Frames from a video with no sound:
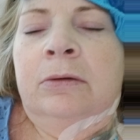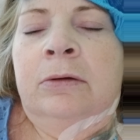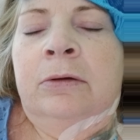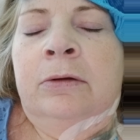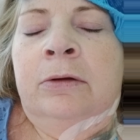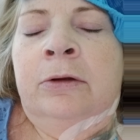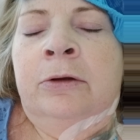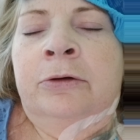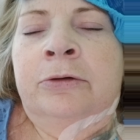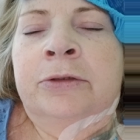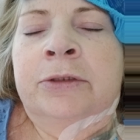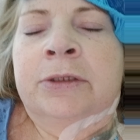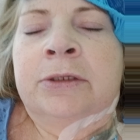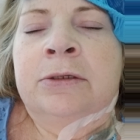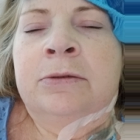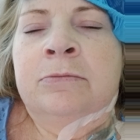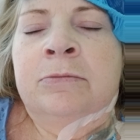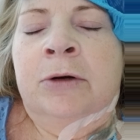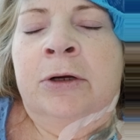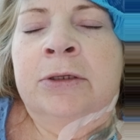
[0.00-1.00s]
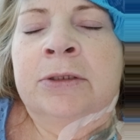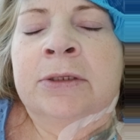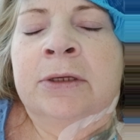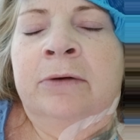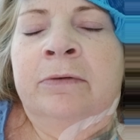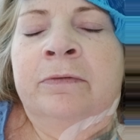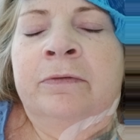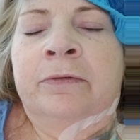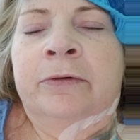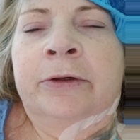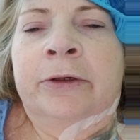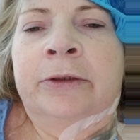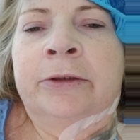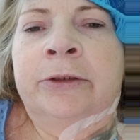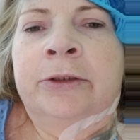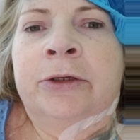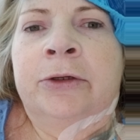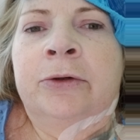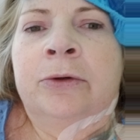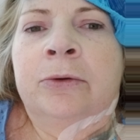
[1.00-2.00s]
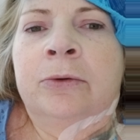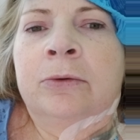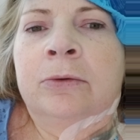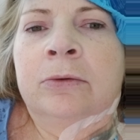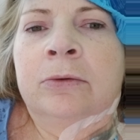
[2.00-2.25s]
you're seeing my suffering too.